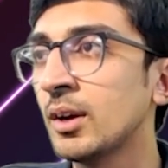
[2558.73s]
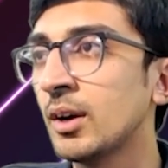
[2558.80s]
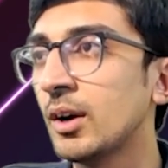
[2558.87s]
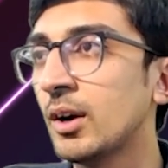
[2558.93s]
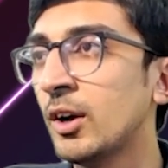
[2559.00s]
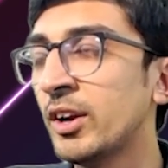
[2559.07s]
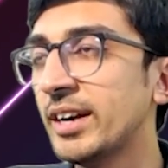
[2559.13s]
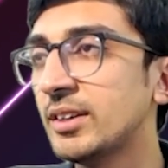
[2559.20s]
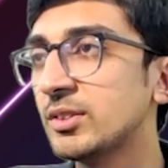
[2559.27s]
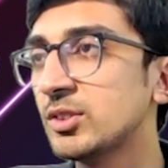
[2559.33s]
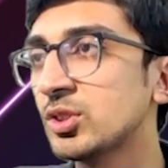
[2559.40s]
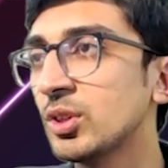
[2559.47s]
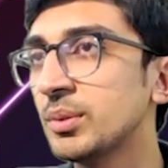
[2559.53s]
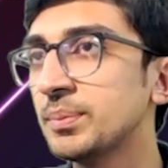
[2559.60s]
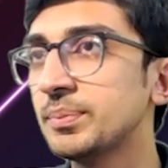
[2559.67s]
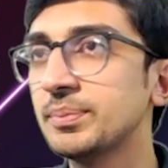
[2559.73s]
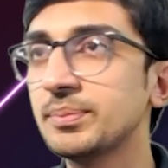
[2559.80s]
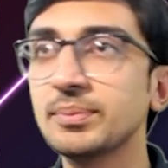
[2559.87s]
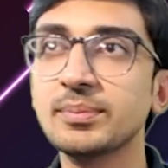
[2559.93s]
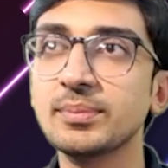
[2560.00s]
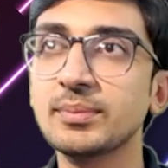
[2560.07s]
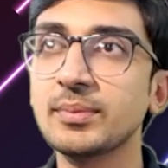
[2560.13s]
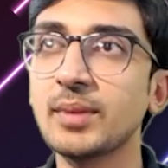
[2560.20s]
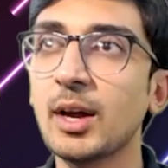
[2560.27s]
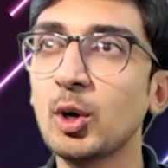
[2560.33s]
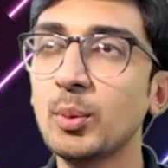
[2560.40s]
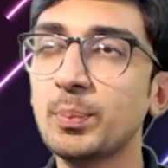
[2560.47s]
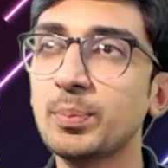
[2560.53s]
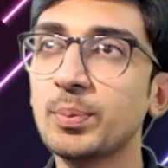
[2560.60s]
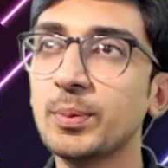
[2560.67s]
All right, so I hope